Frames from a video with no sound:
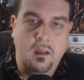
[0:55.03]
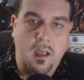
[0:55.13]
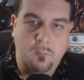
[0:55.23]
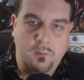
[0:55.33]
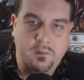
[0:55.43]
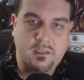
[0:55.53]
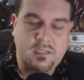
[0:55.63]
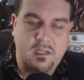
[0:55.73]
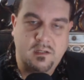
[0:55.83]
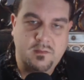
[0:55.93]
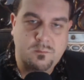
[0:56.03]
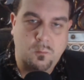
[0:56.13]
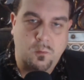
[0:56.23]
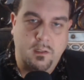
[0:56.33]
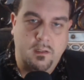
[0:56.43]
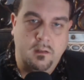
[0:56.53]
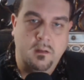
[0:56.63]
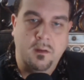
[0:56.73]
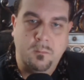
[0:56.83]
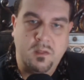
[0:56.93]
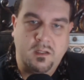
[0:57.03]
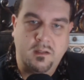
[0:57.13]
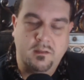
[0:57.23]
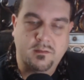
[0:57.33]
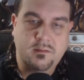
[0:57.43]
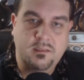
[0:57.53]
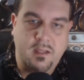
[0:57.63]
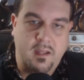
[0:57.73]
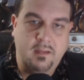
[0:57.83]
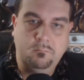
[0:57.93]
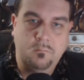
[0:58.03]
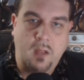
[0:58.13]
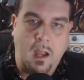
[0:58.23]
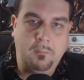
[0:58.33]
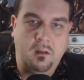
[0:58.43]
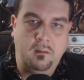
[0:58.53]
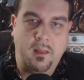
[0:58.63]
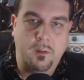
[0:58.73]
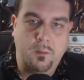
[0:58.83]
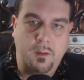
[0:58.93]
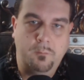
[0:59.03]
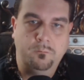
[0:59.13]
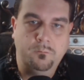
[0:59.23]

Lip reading: I'm really excited this morning because tonight I'm going to let her rip.